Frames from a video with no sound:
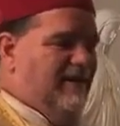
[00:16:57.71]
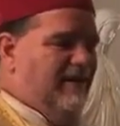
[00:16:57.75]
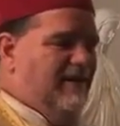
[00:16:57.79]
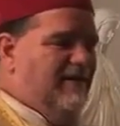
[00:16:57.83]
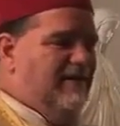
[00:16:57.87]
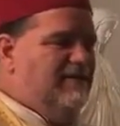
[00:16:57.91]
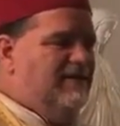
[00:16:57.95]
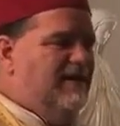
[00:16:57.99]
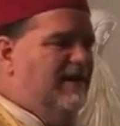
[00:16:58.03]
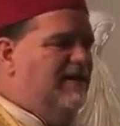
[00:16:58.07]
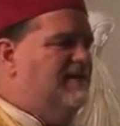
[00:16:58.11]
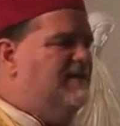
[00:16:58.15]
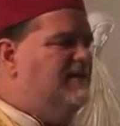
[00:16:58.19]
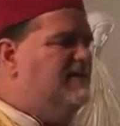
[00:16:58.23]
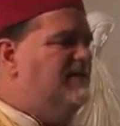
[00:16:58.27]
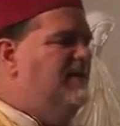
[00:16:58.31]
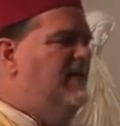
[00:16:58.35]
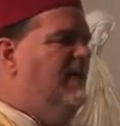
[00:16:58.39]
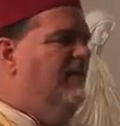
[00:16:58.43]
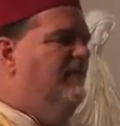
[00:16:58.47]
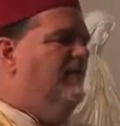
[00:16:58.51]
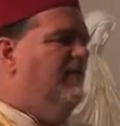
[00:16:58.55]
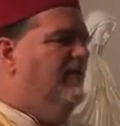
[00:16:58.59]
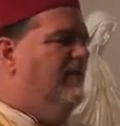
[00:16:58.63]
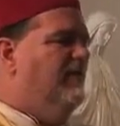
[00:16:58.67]
And St.
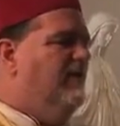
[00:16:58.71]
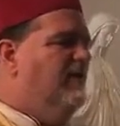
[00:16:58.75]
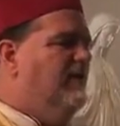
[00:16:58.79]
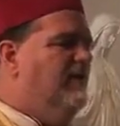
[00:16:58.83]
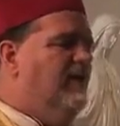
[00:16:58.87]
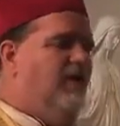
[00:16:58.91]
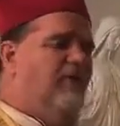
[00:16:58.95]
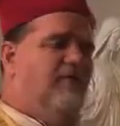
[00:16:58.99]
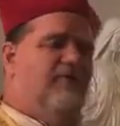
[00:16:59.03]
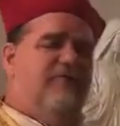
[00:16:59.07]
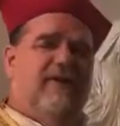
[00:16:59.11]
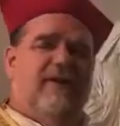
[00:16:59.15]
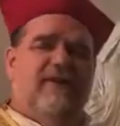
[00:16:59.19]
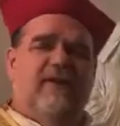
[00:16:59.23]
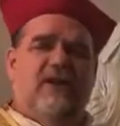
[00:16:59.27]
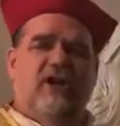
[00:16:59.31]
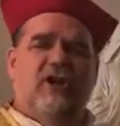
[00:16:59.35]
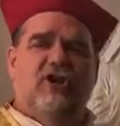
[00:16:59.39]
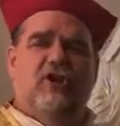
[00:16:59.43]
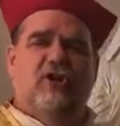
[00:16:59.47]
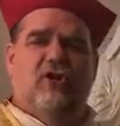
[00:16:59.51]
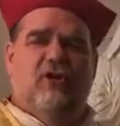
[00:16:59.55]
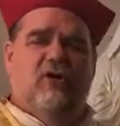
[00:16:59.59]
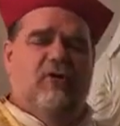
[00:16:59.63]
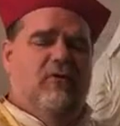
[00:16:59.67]
Stephen
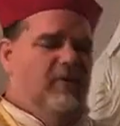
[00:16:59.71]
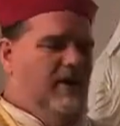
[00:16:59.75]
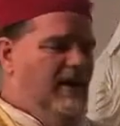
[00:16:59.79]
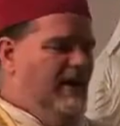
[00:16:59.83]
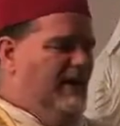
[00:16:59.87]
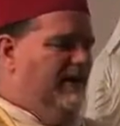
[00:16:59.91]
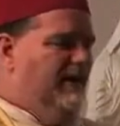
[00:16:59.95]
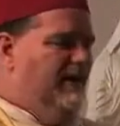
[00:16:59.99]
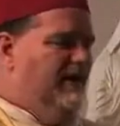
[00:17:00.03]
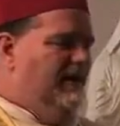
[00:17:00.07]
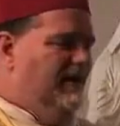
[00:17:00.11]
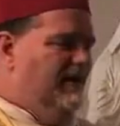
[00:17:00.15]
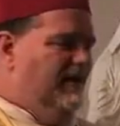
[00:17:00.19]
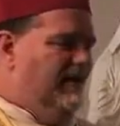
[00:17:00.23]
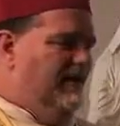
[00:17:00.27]
offended no one,